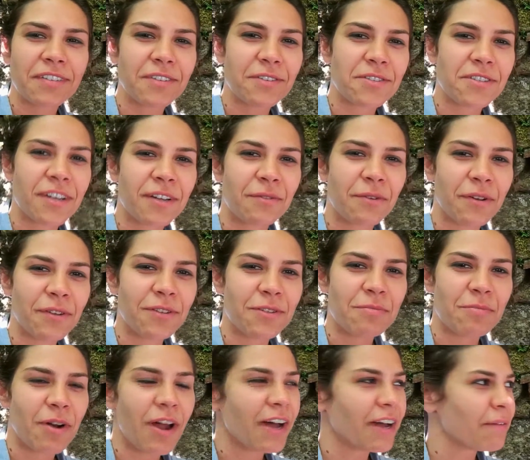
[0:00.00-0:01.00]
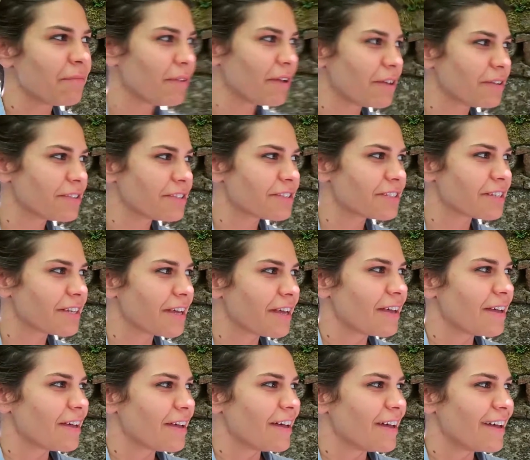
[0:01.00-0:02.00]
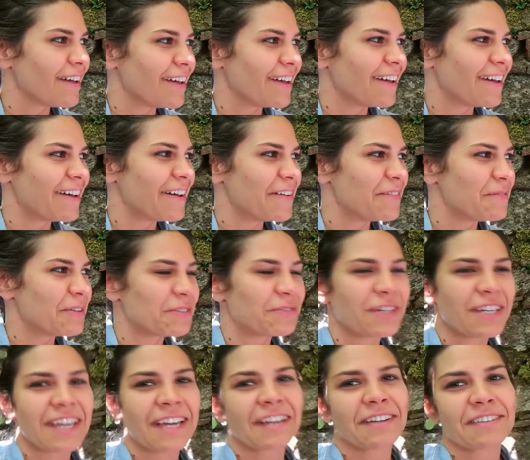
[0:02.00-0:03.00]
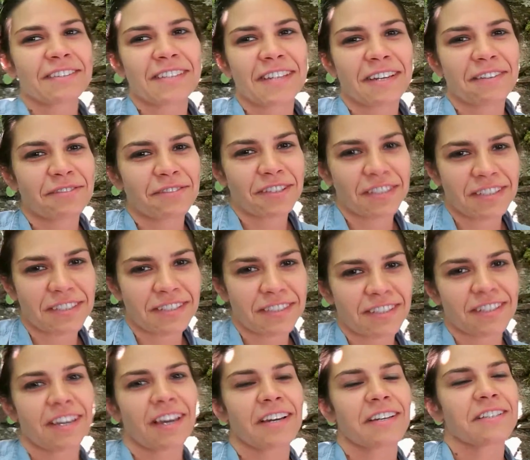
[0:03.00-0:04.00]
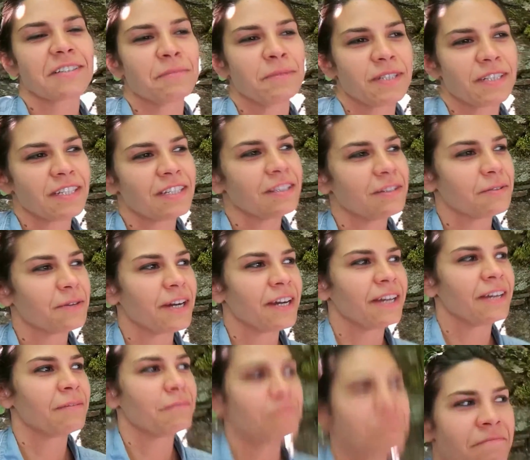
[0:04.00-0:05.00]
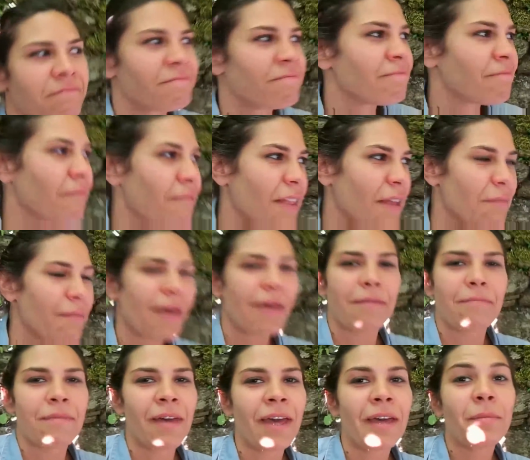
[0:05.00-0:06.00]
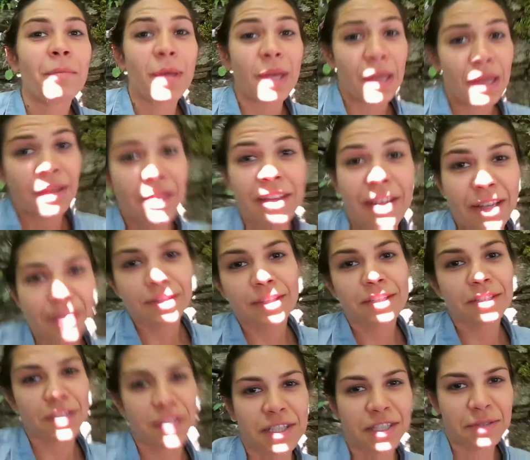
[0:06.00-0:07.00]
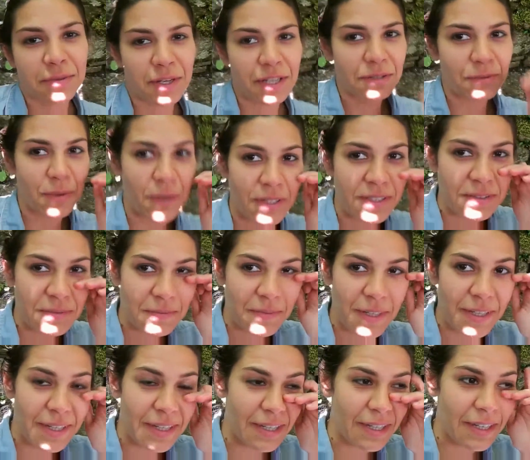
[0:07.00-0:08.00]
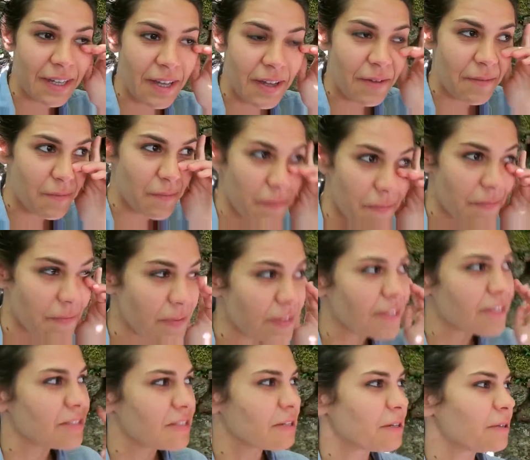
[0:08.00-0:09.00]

usually want to brag about, but we cannot say if this is the case. But either way, maybe this is the way it was. So